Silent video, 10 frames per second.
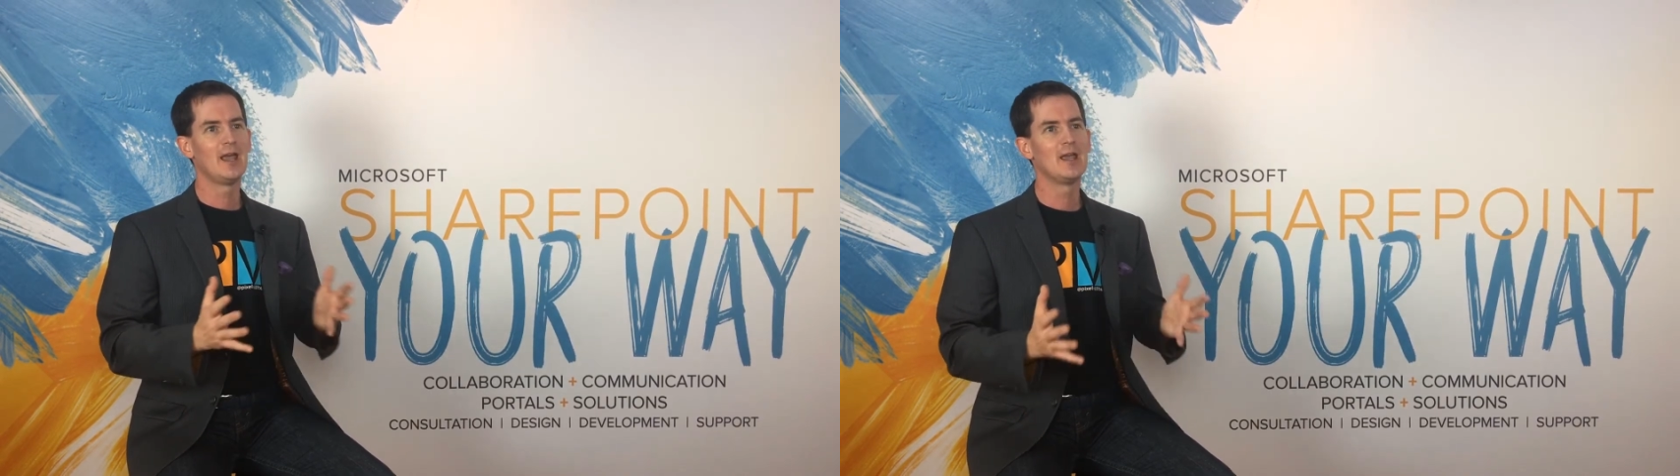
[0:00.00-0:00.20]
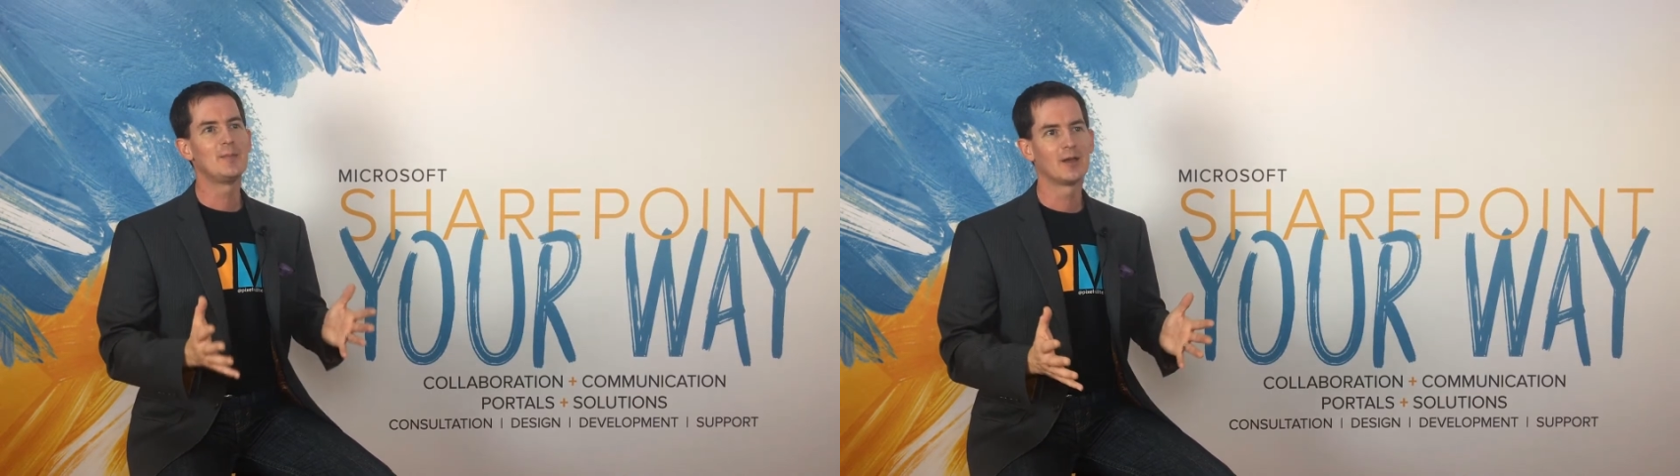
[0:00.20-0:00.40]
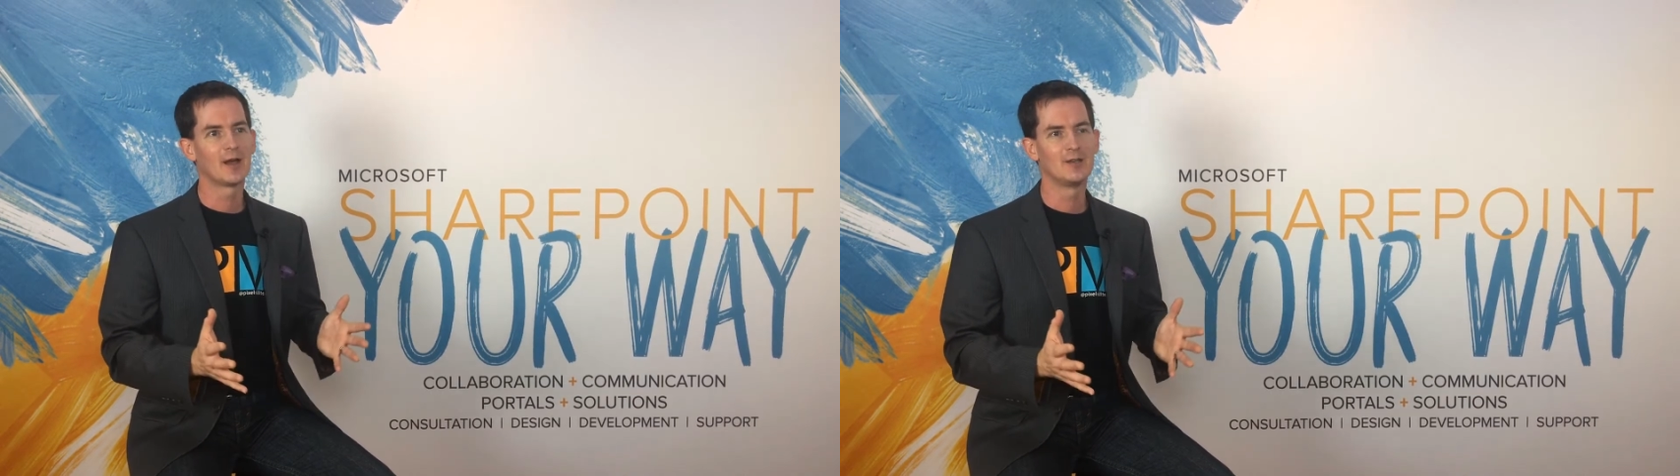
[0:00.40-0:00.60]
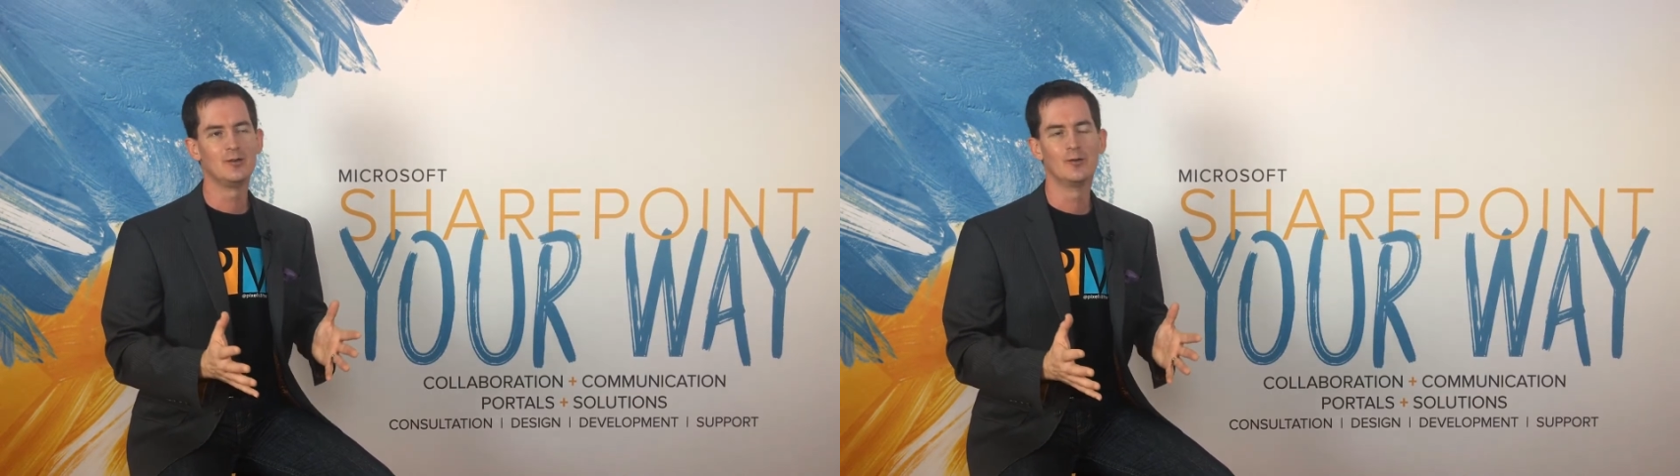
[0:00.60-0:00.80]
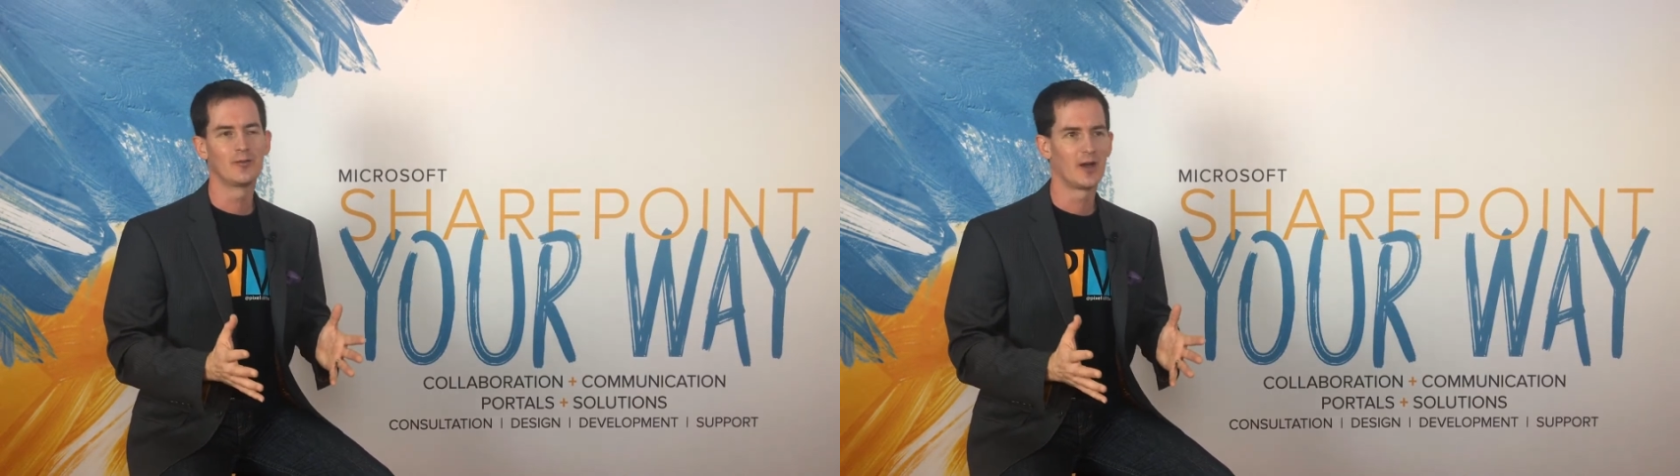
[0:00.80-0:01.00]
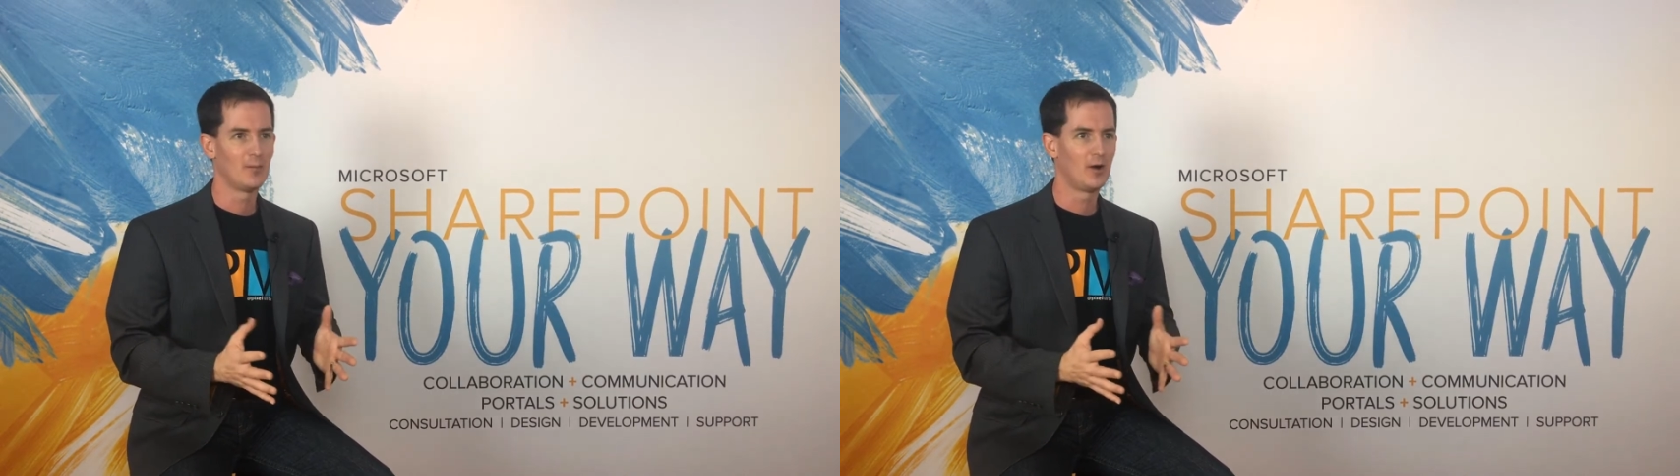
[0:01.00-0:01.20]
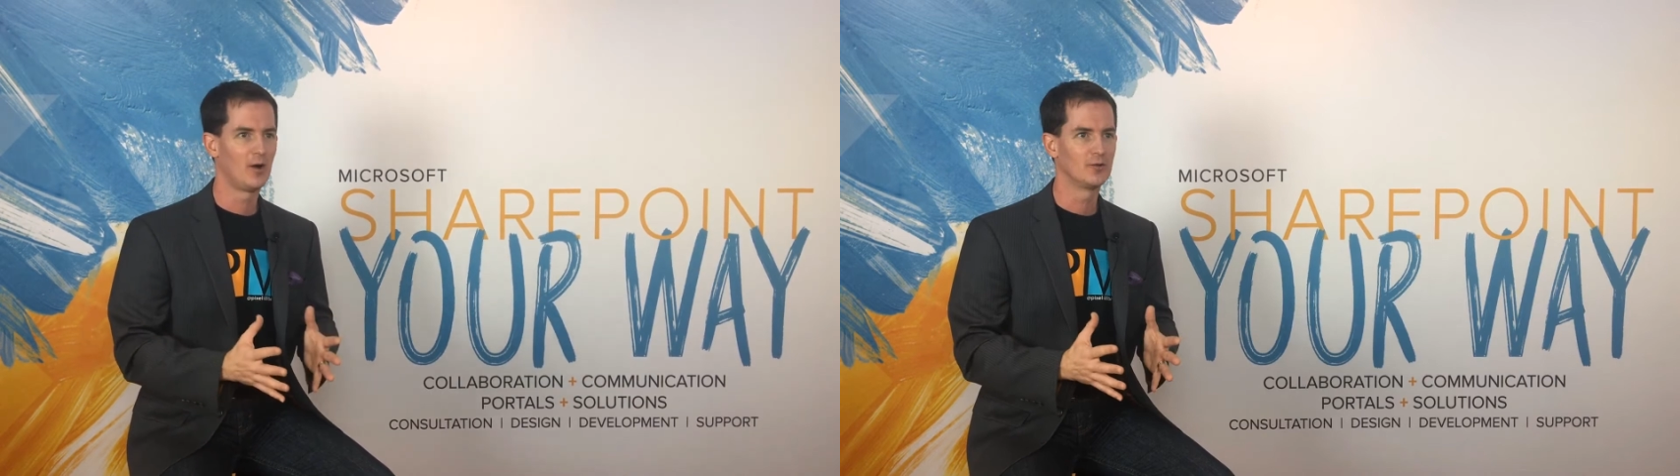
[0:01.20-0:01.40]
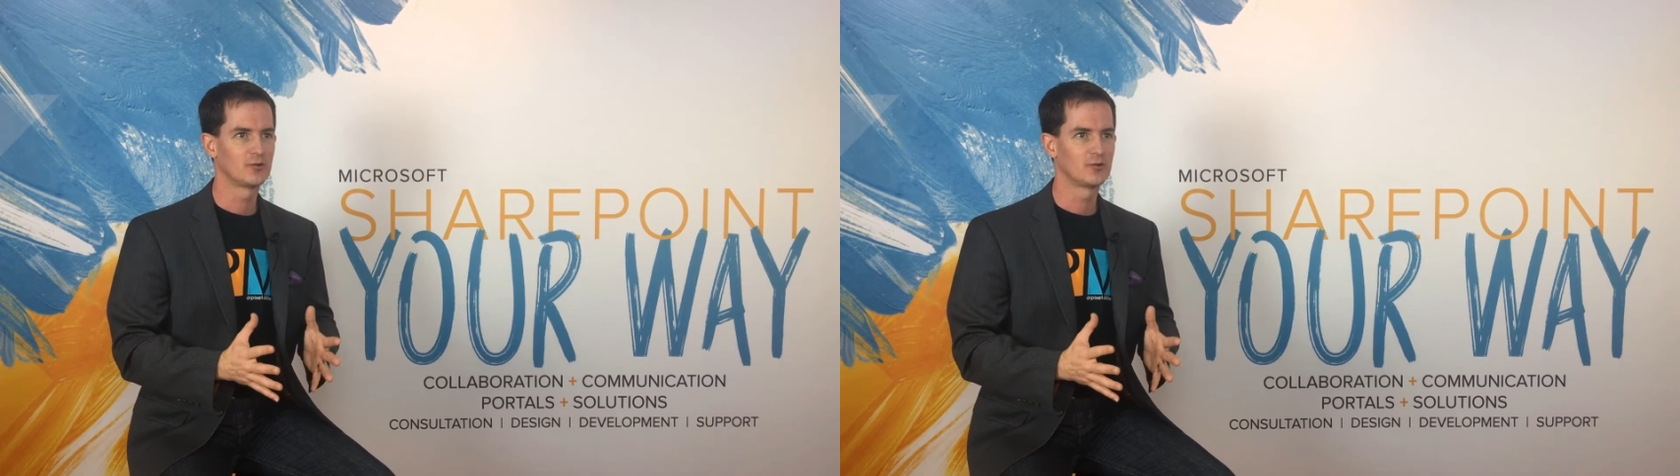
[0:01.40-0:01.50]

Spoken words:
API to unify them all.